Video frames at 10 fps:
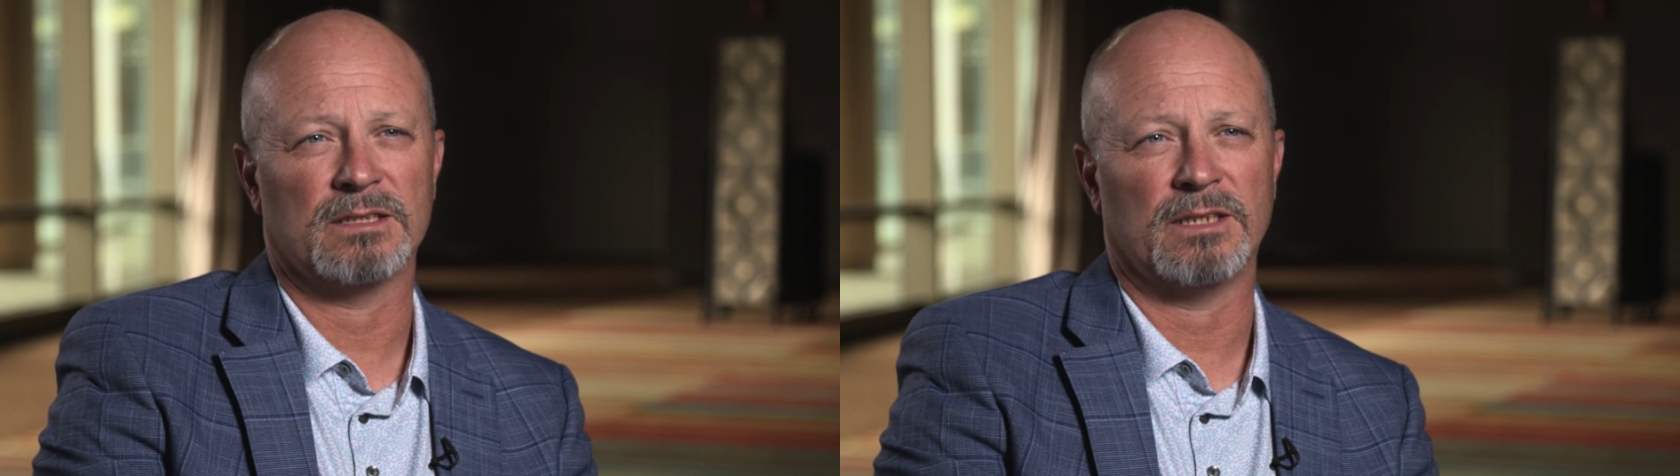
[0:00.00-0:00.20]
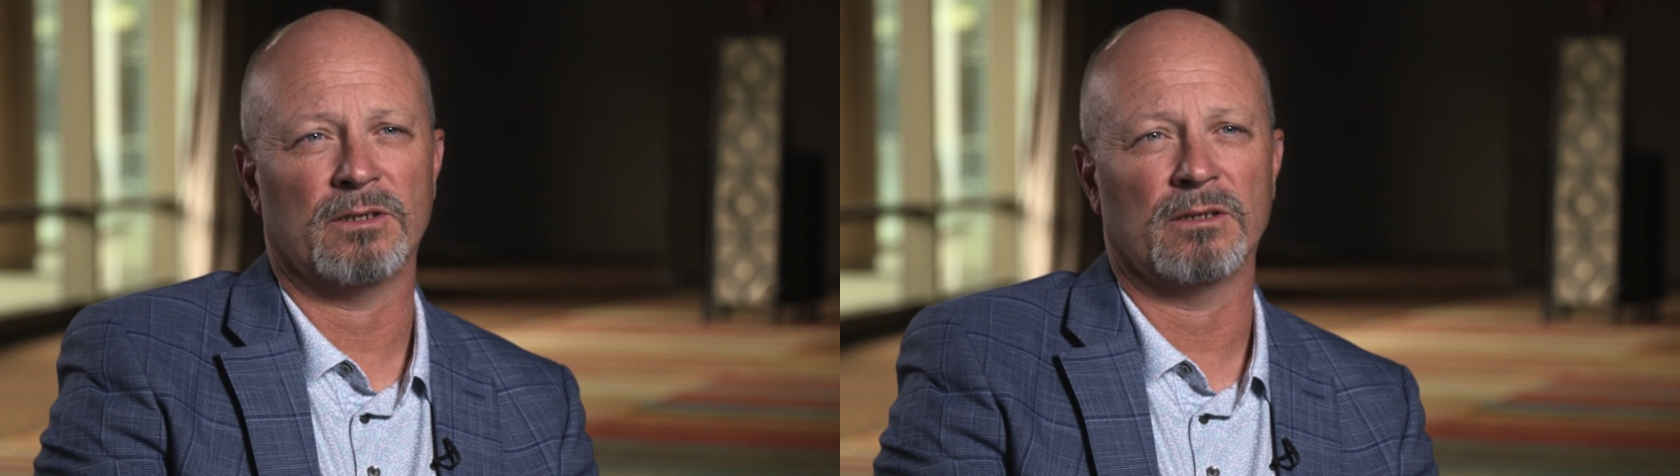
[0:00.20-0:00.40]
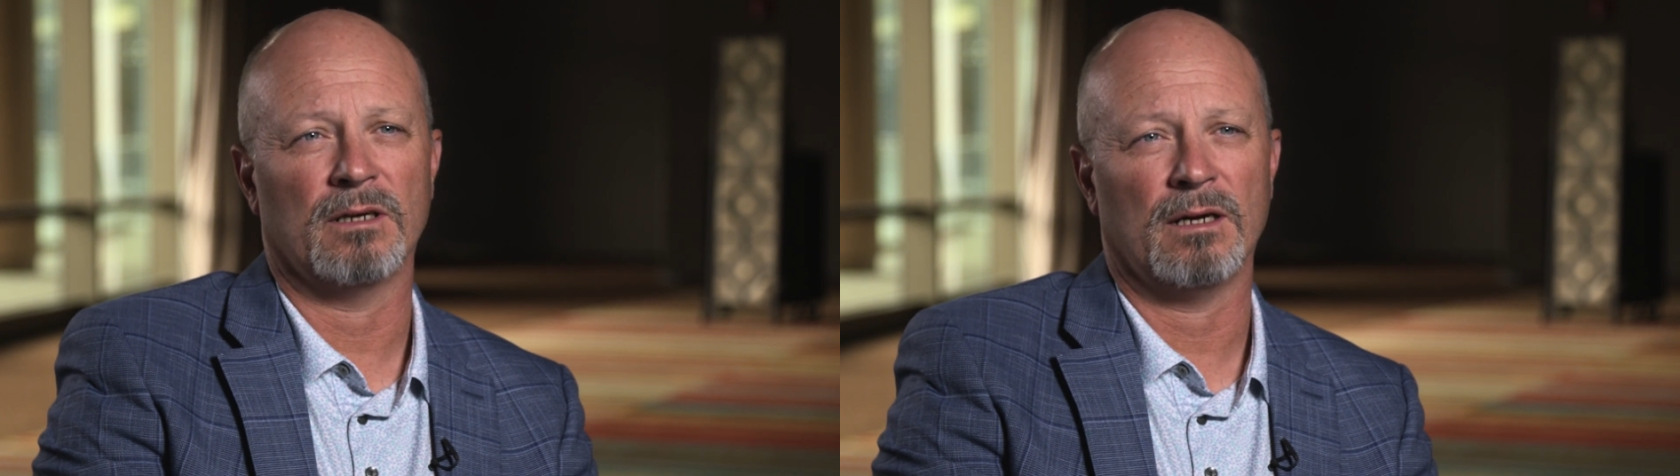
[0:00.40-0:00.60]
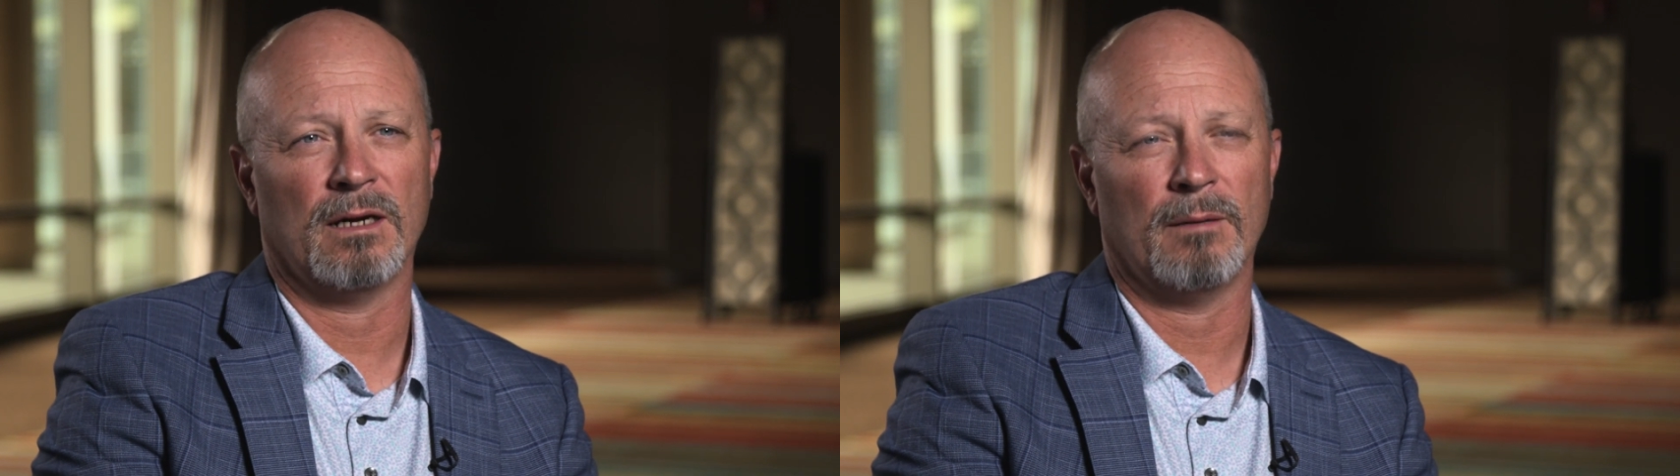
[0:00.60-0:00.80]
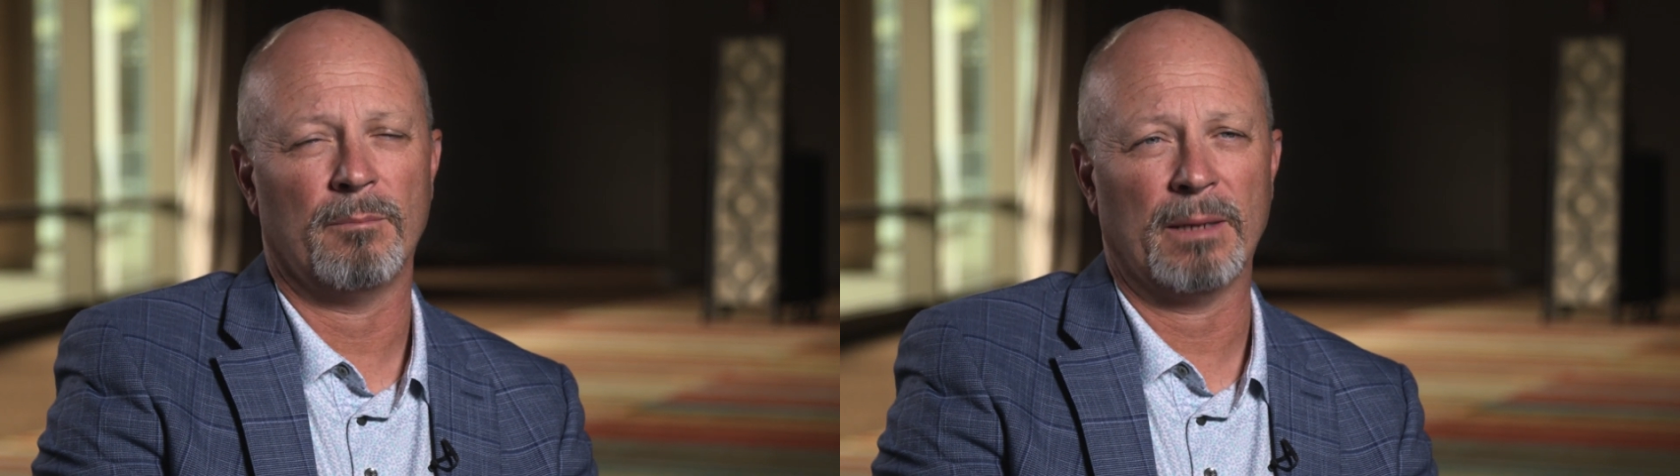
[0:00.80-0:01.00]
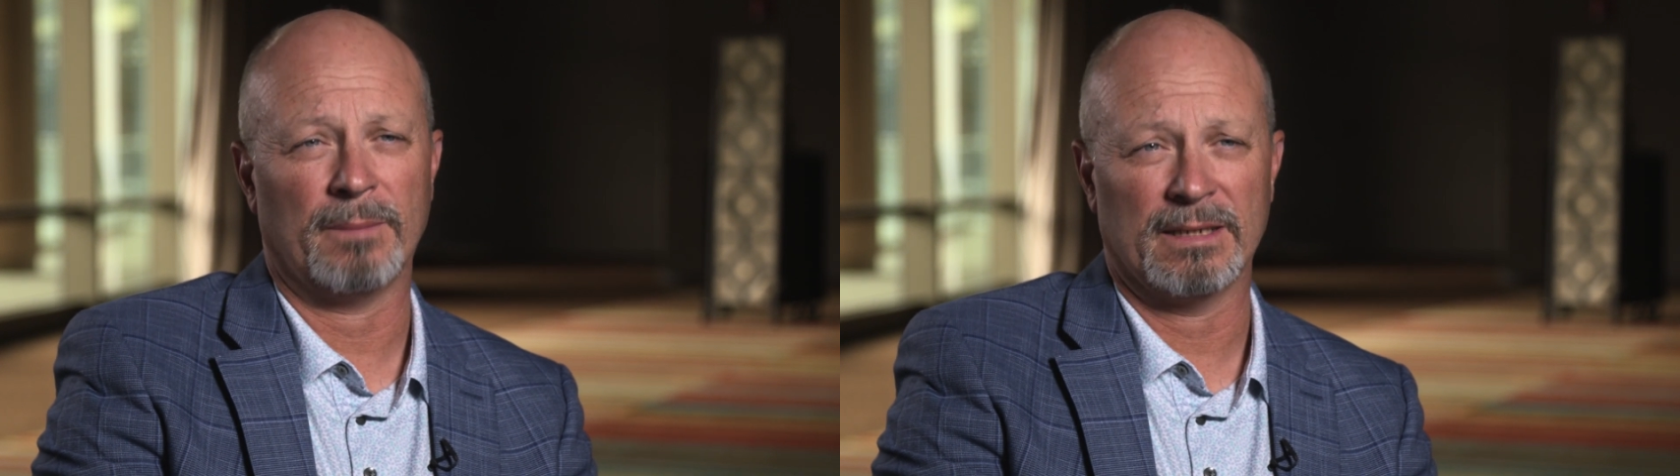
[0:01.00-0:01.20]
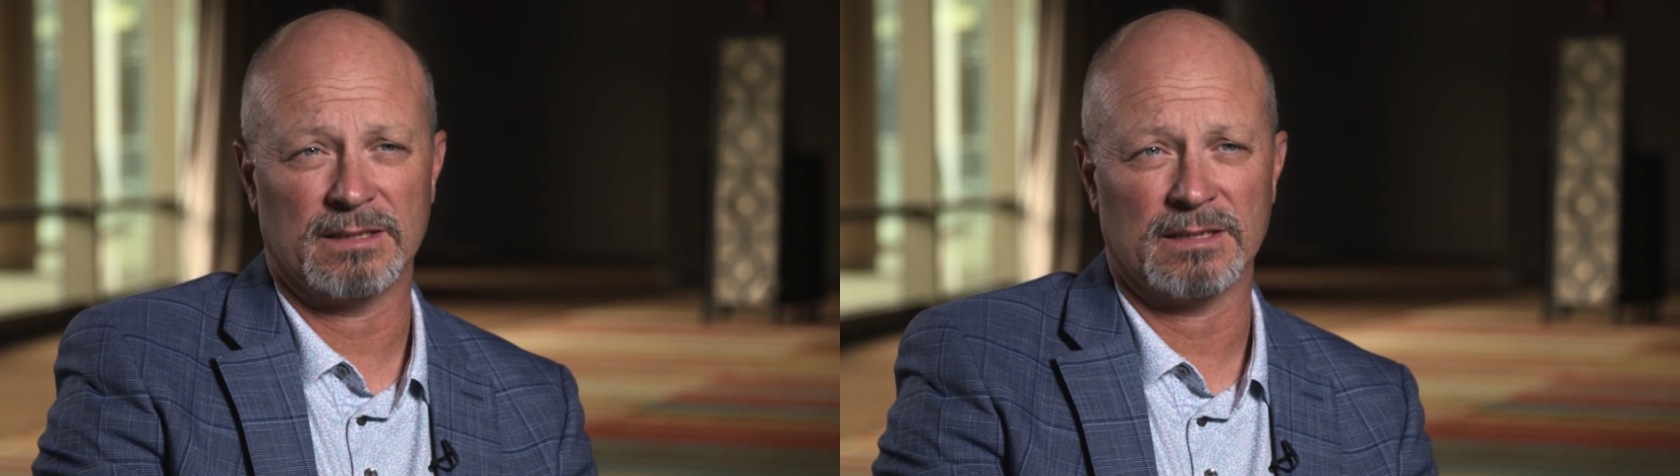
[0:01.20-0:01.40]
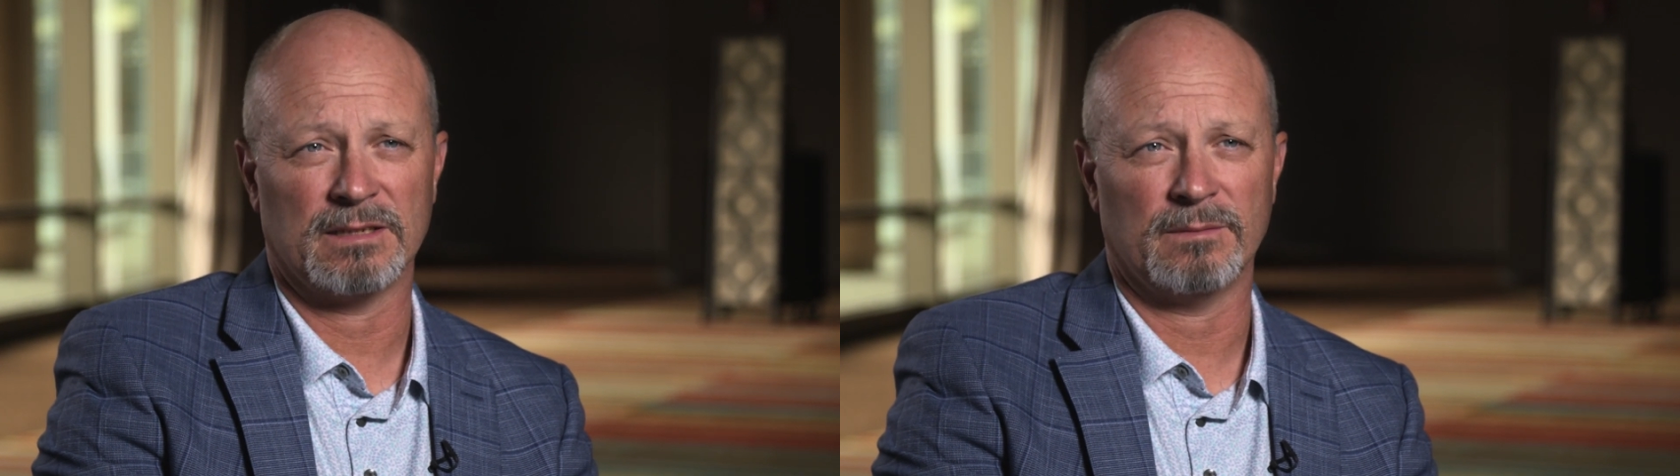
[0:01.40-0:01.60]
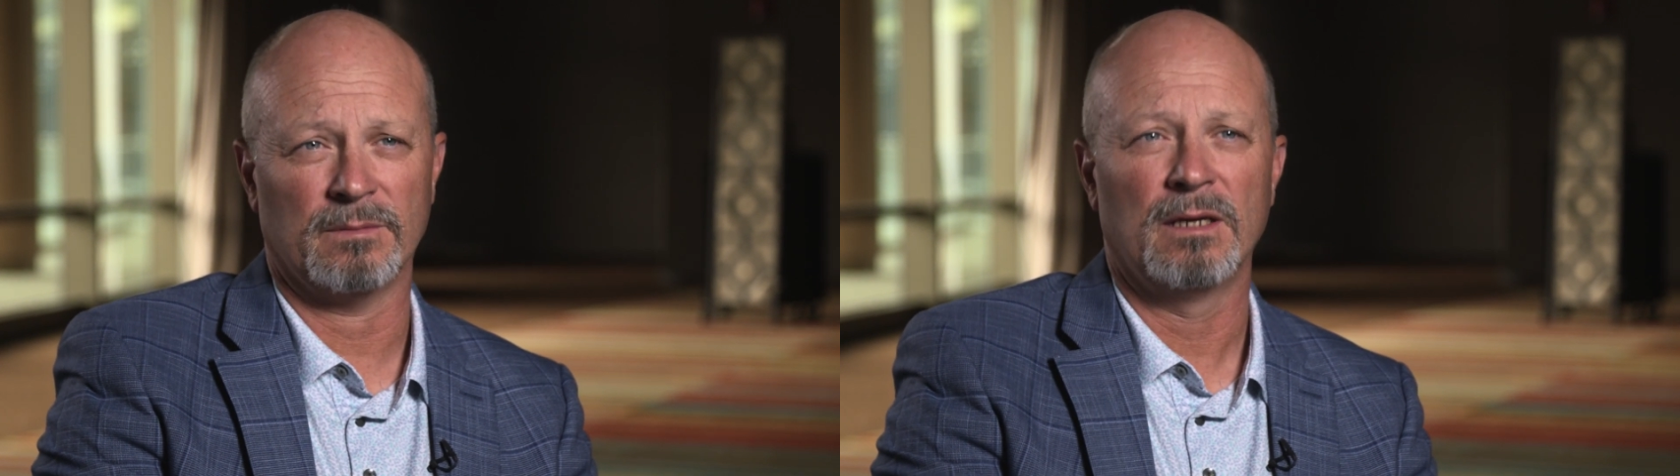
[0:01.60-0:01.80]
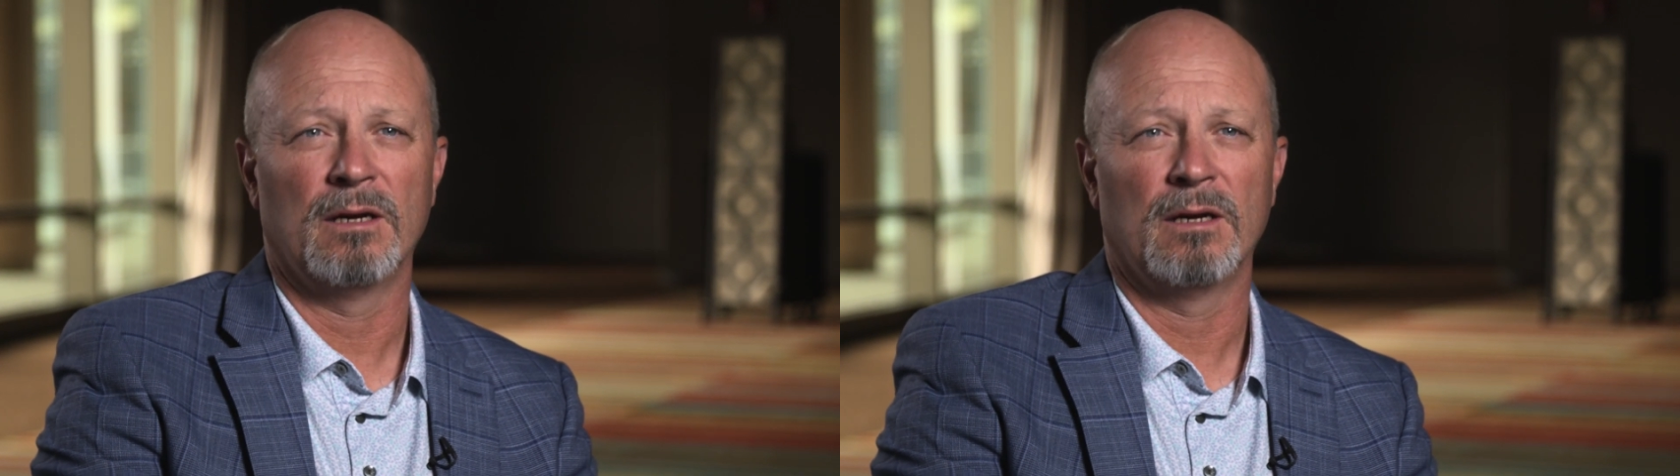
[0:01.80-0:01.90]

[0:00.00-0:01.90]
Center pipeline system